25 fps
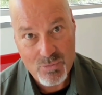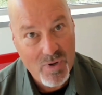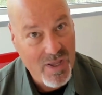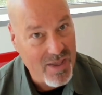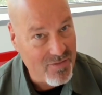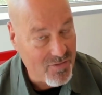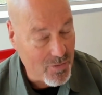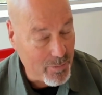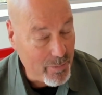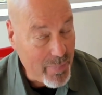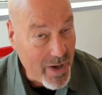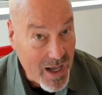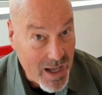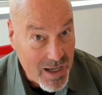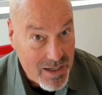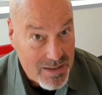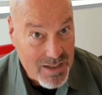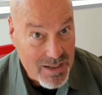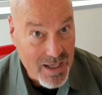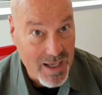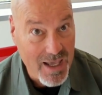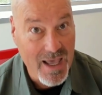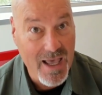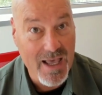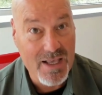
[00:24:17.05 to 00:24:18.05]
We have a
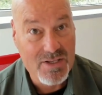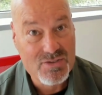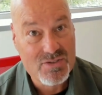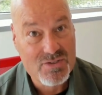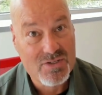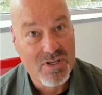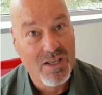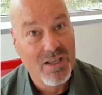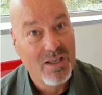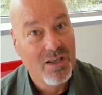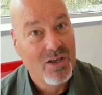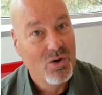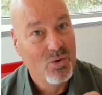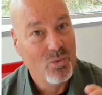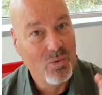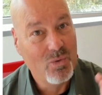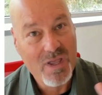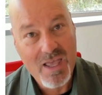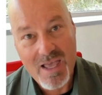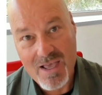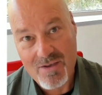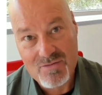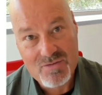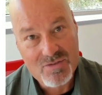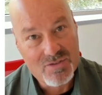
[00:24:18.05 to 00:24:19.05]
podcast, we
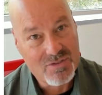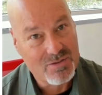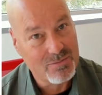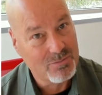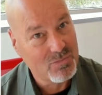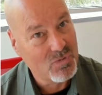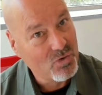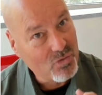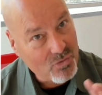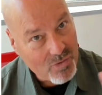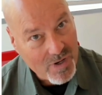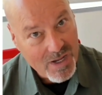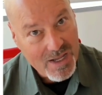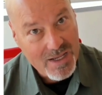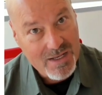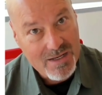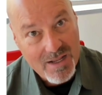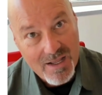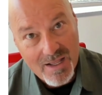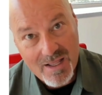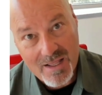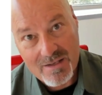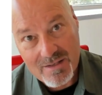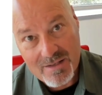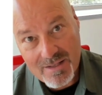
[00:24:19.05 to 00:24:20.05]
have some great
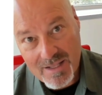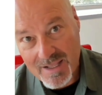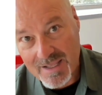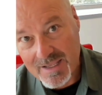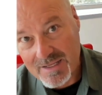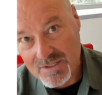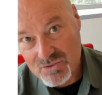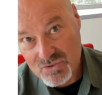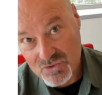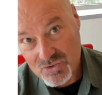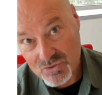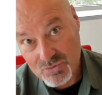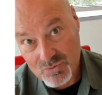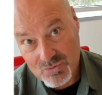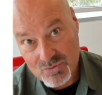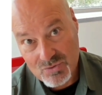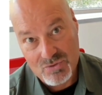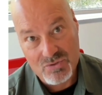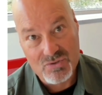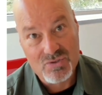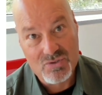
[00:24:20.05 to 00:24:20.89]
online tools,